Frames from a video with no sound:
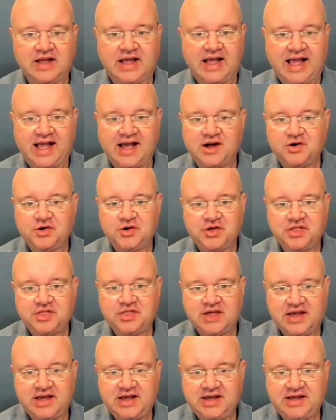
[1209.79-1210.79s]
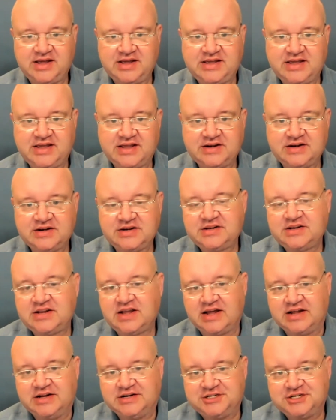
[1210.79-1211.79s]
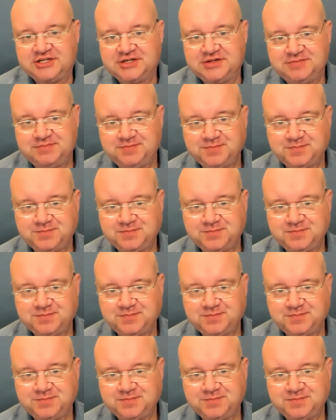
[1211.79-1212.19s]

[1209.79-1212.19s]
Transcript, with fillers: How do they get in touch?